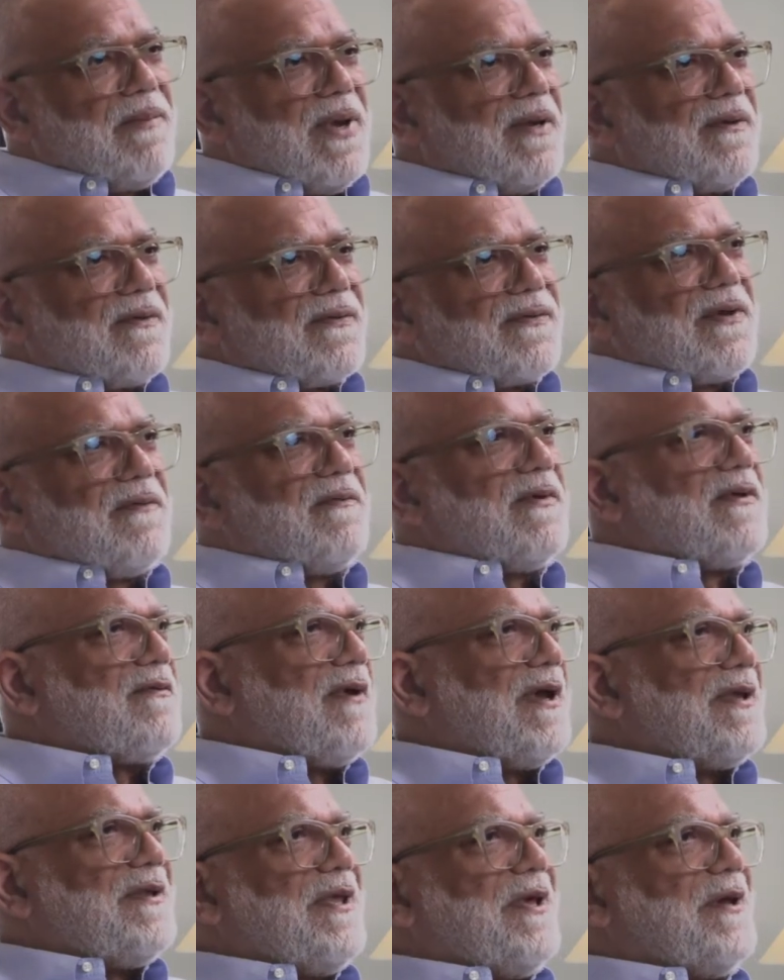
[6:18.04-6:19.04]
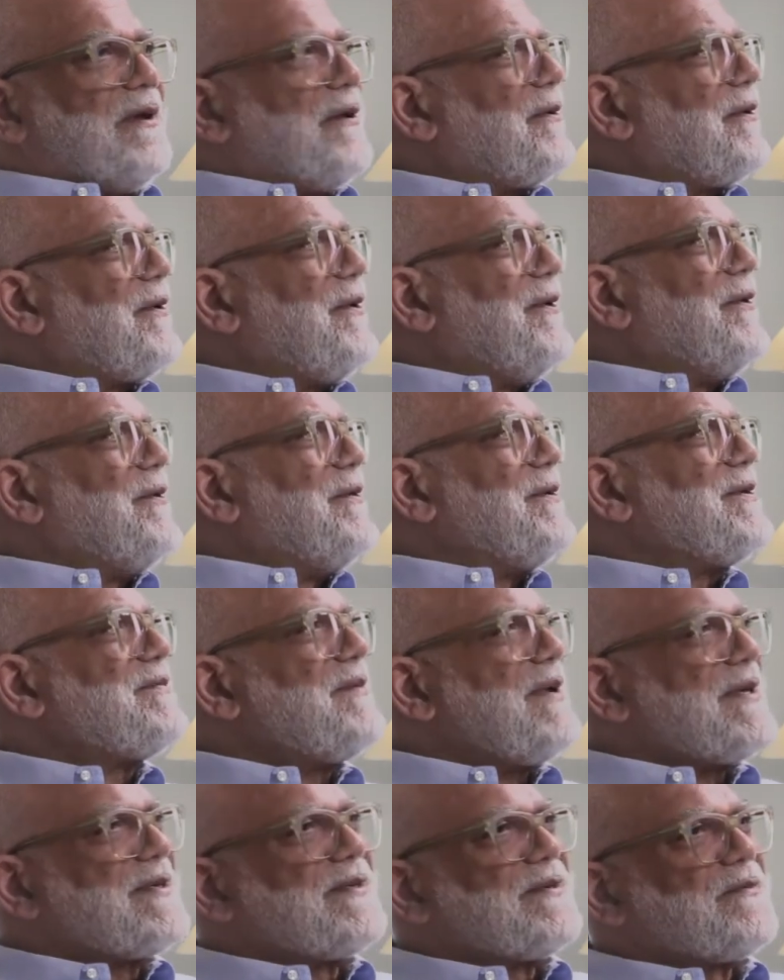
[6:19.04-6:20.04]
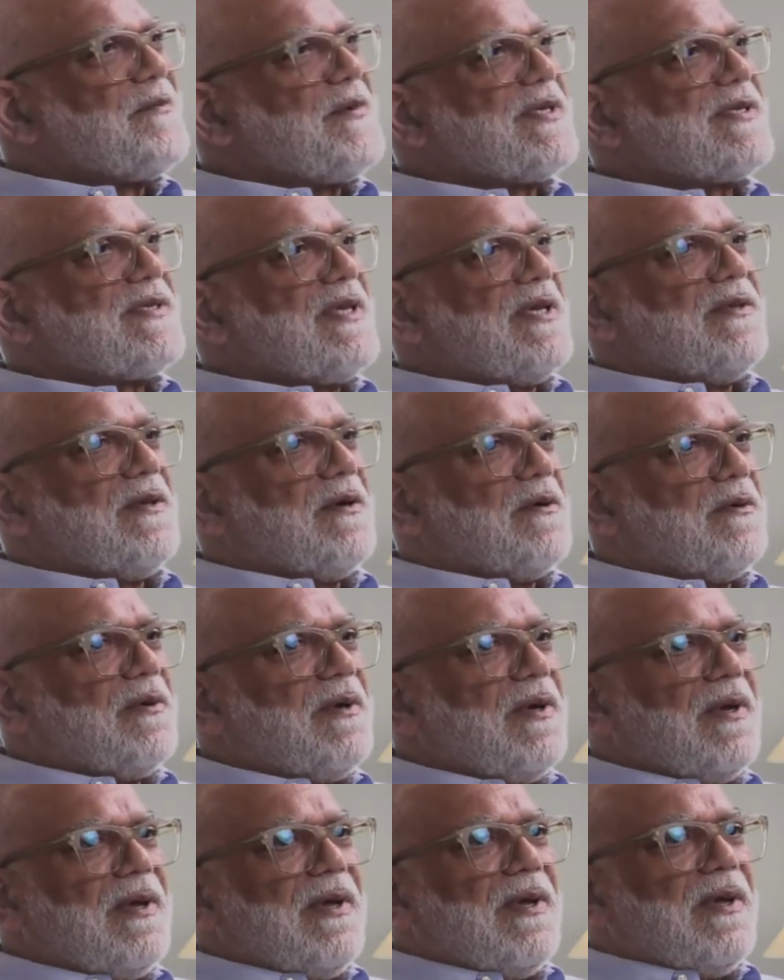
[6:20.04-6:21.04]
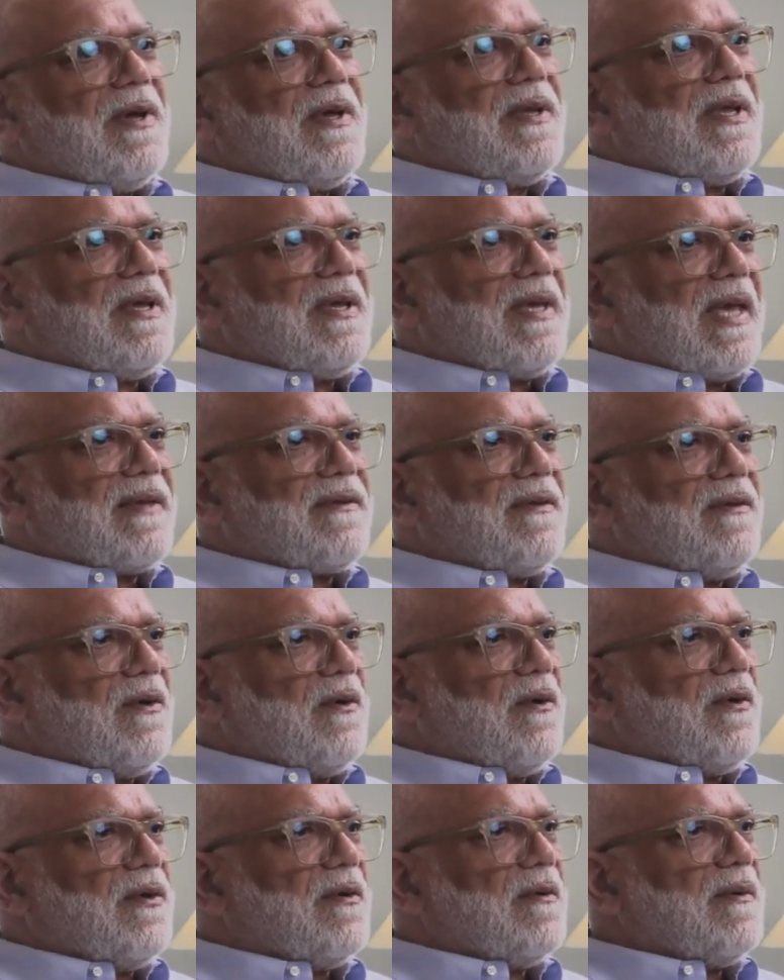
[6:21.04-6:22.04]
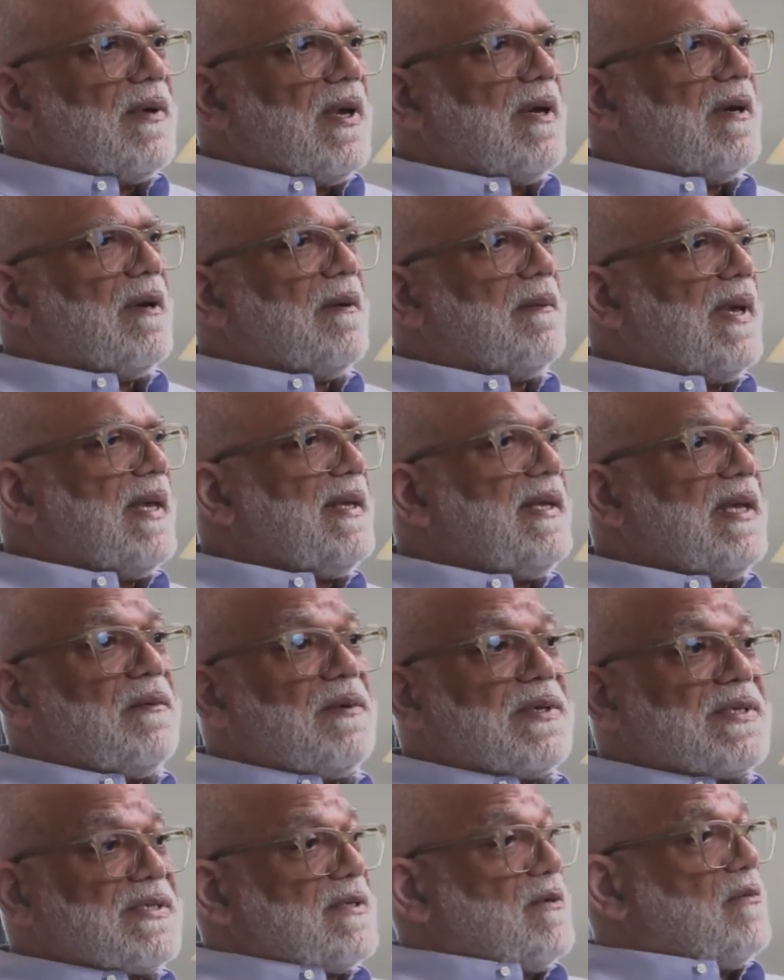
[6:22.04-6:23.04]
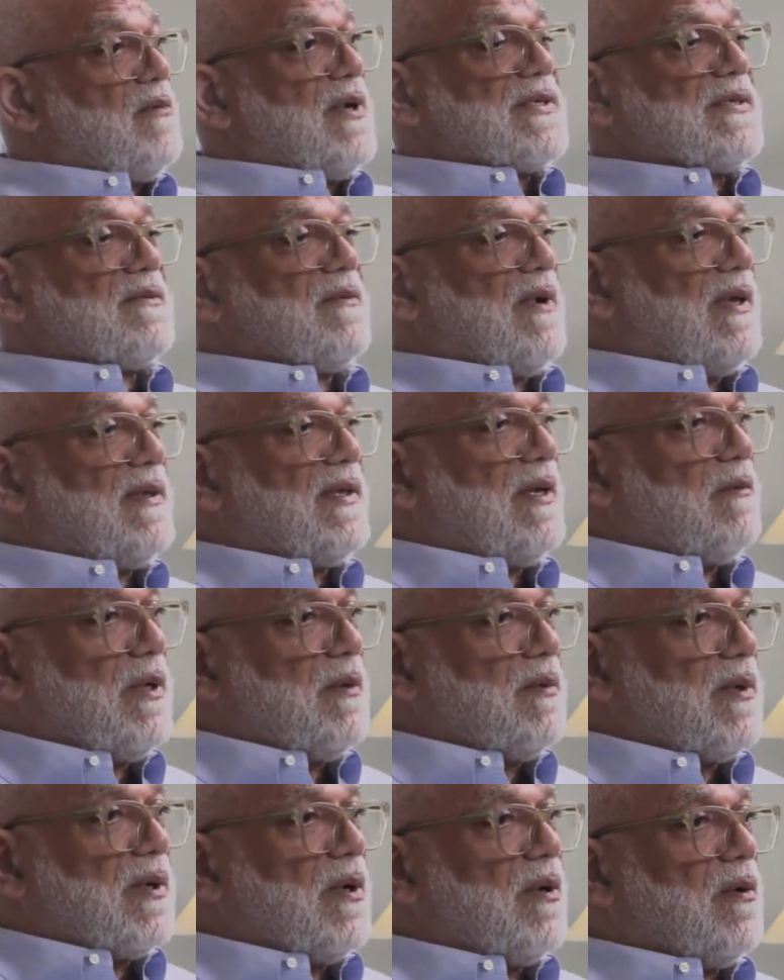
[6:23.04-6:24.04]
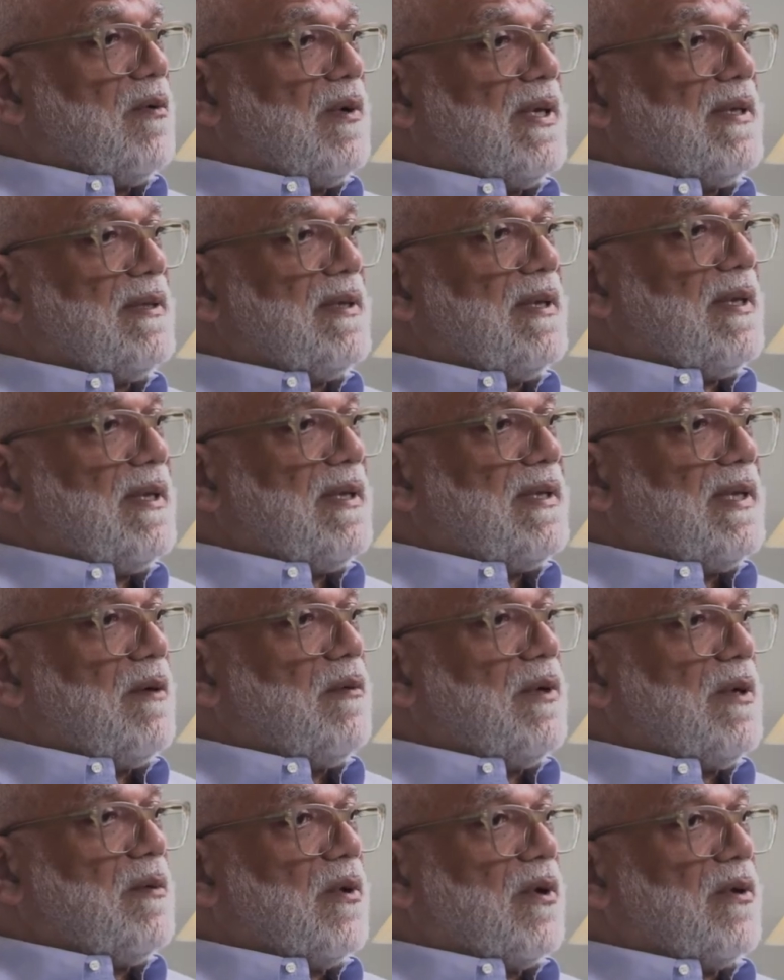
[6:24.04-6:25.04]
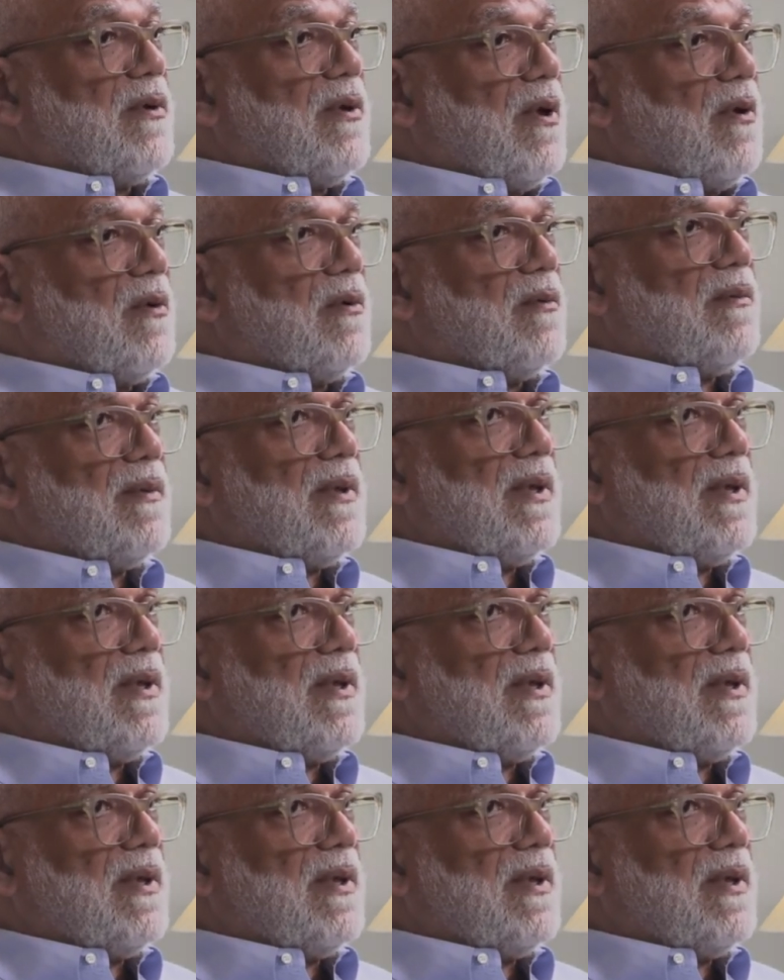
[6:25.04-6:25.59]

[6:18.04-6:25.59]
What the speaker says: better service right there, you know, especially once they got to know you. And there wasn't a restaurant that we would go in that we weren't known.